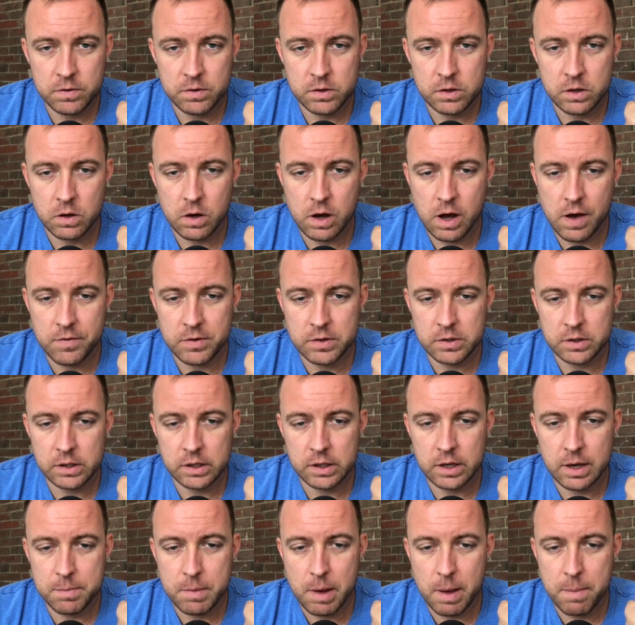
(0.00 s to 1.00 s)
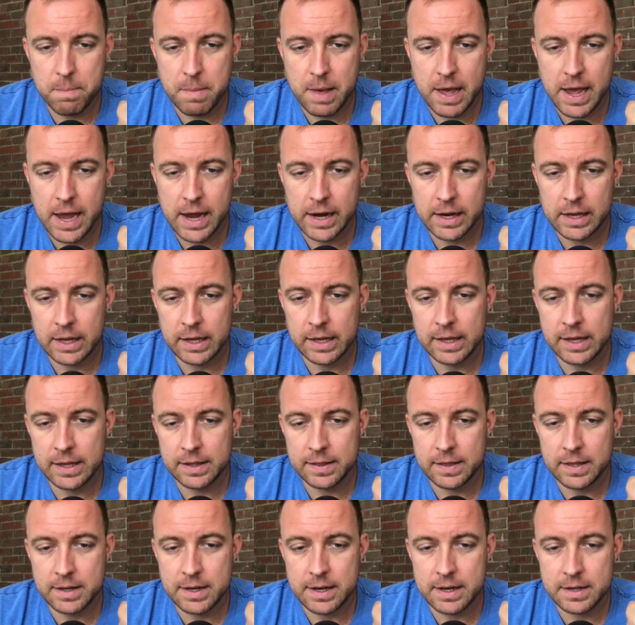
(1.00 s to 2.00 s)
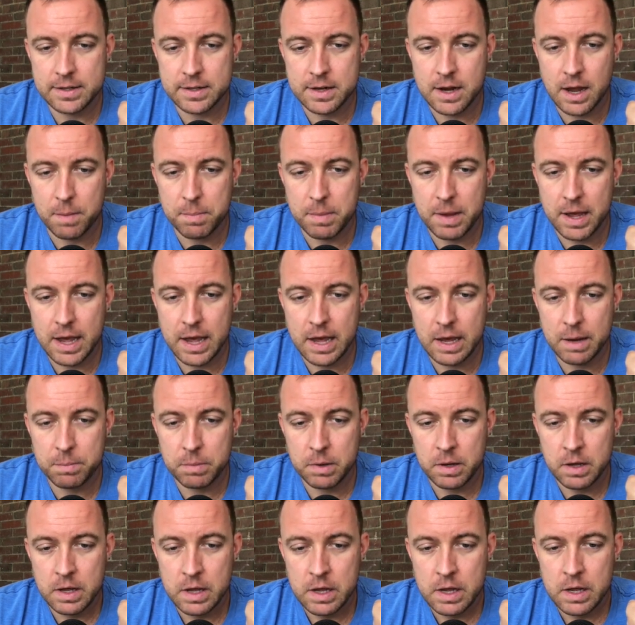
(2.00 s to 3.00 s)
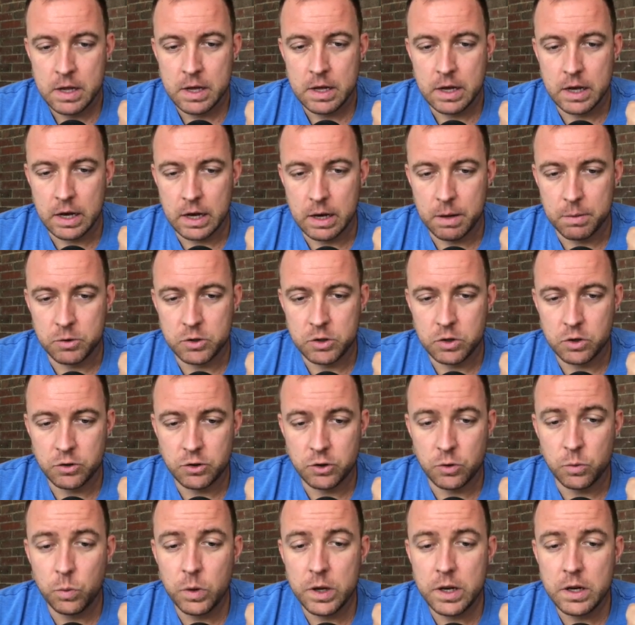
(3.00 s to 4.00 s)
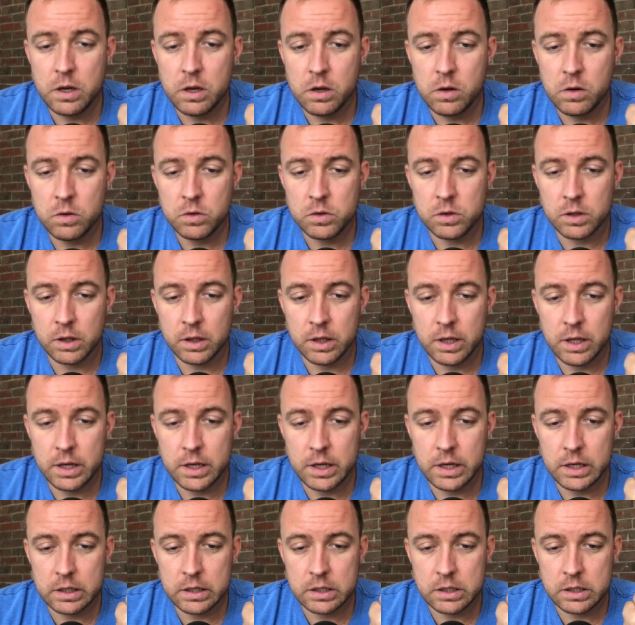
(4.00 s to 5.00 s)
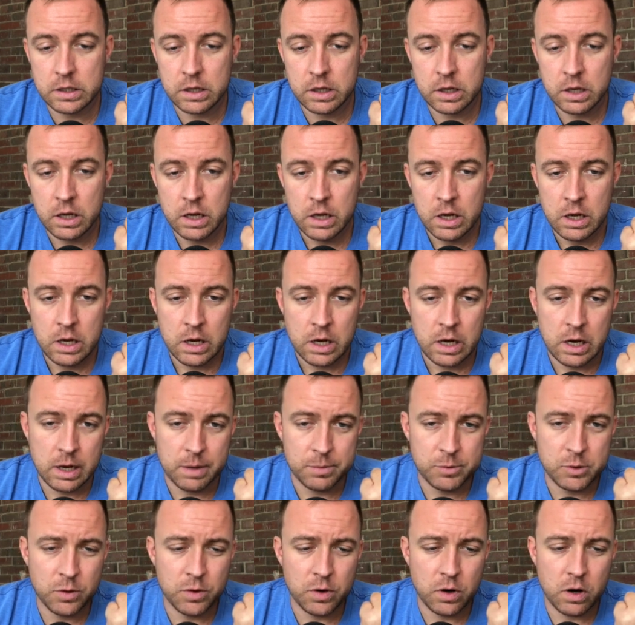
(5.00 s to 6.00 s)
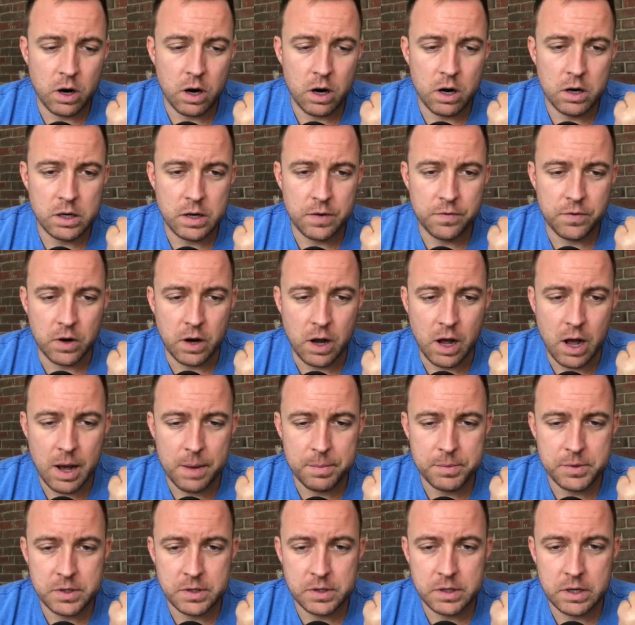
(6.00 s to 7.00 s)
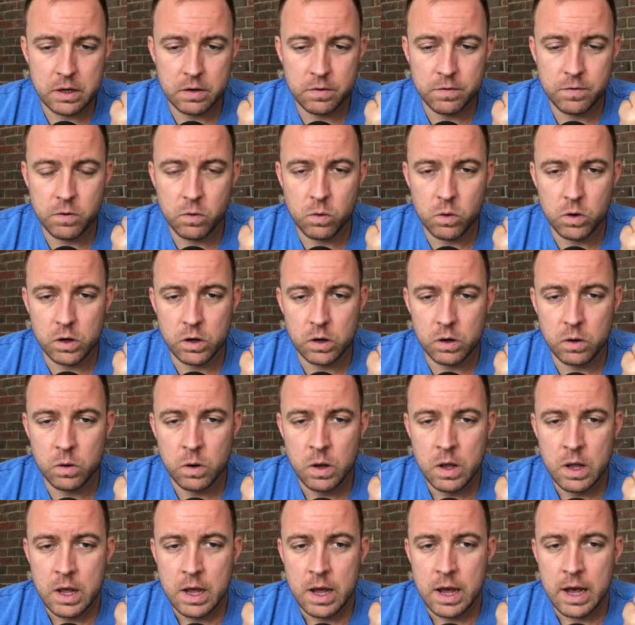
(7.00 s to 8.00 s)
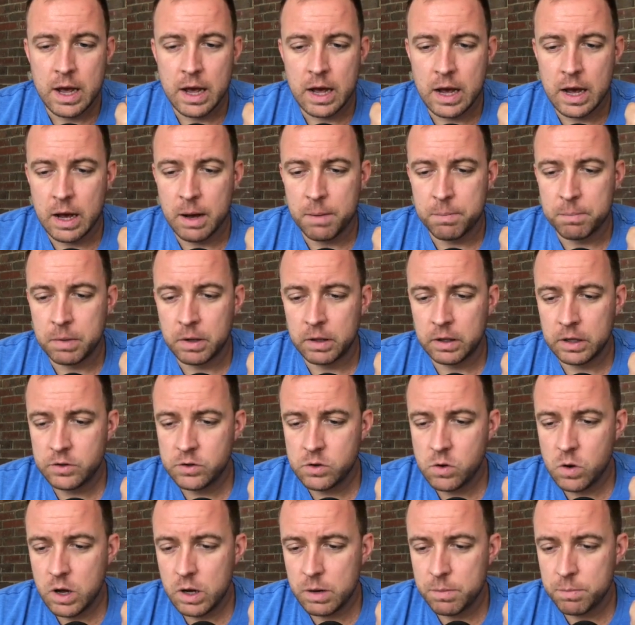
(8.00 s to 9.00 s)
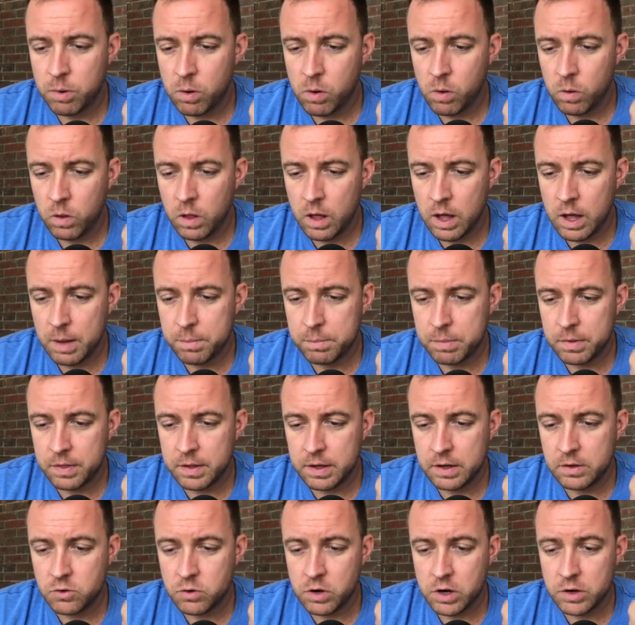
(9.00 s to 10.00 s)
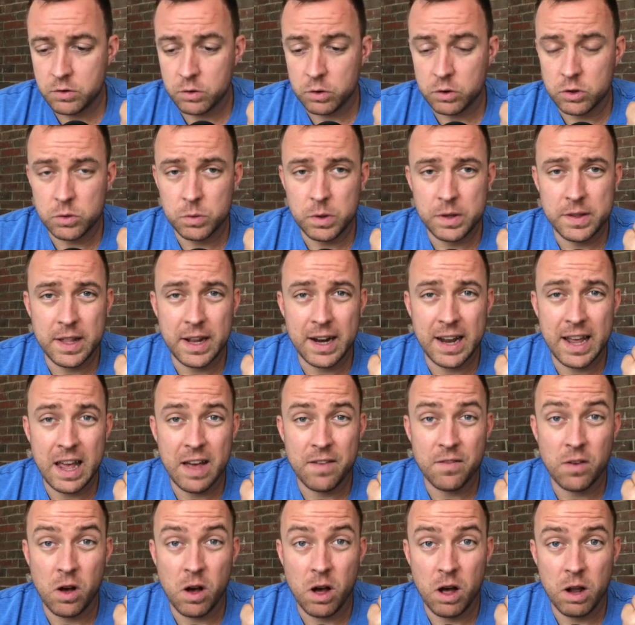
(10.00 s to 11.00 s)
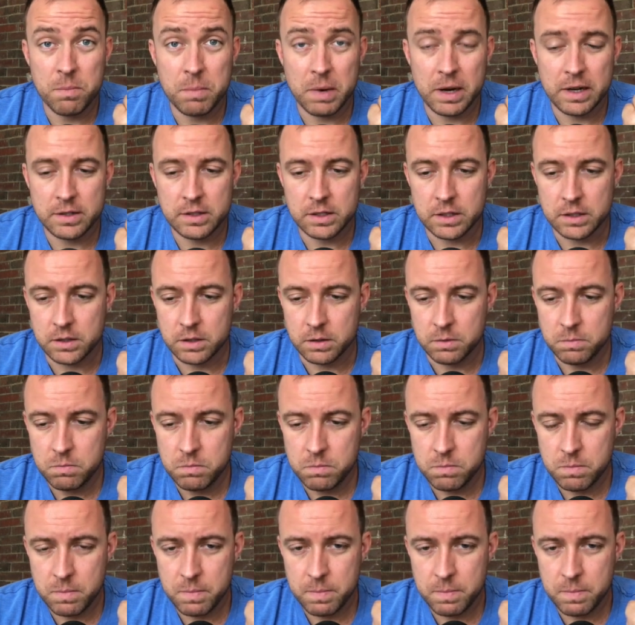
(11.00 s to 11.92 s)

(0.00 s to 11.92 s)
So obviously I'm on Mac, get the desktop app. Uh, it shows you Windows, Linux, um, so there are different options here for you. Um, but let's go ahead and pull up the Trezor suite that I have on my system.